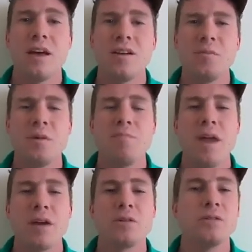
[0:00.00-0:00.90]
It'll be a
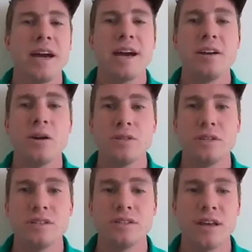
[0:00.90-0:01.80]
medical
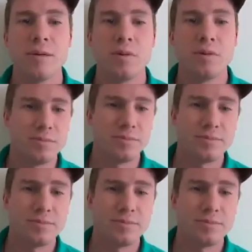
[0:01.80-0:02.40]
diagnosis example.